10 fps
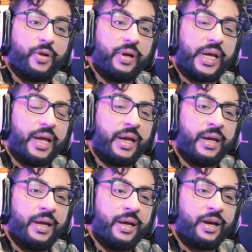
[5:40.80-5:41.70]
if you look at
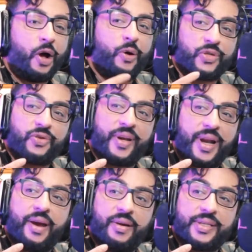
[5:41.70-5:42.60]
culture
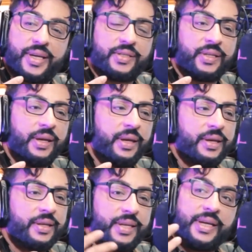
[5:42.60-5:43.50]
and heritage,
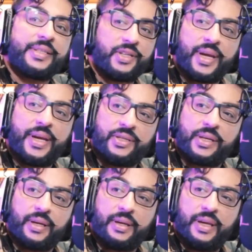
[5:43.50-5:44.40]
things are
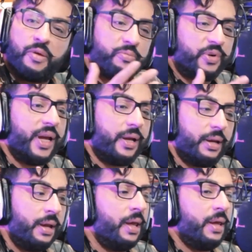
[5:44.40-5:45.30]
changing. In
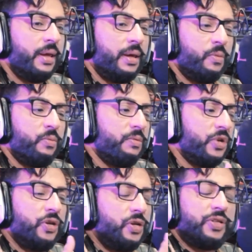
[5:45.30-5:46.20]
Britain,
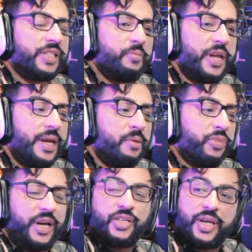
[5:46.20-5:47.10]
you used to be
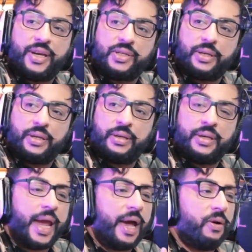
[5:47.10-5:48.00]
British Asian.
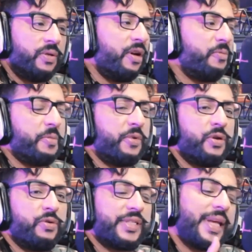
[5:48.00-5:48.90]
Now there are
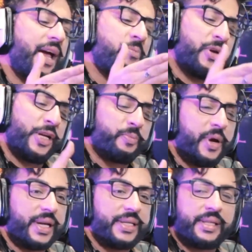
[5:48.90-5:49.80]
people who say I'm British
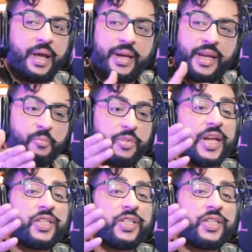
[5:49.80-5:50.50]
Pakistani, I'm